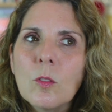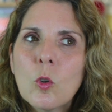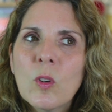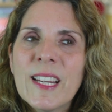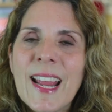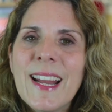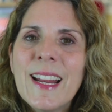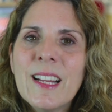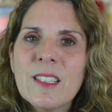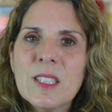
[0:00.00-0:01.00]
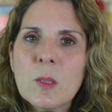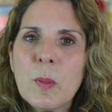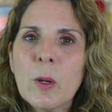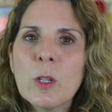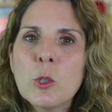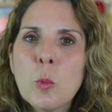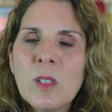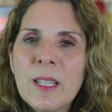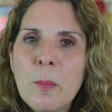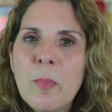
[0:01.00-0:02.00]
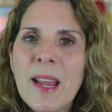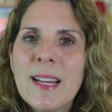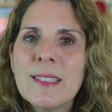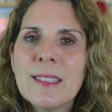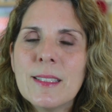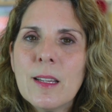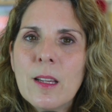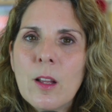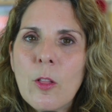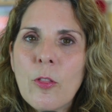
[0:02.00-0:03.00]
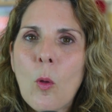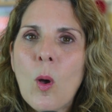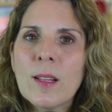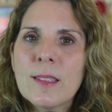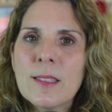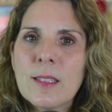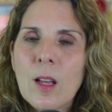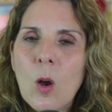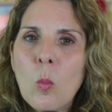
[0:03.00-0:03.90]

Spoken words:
creating spiritually based thoughts,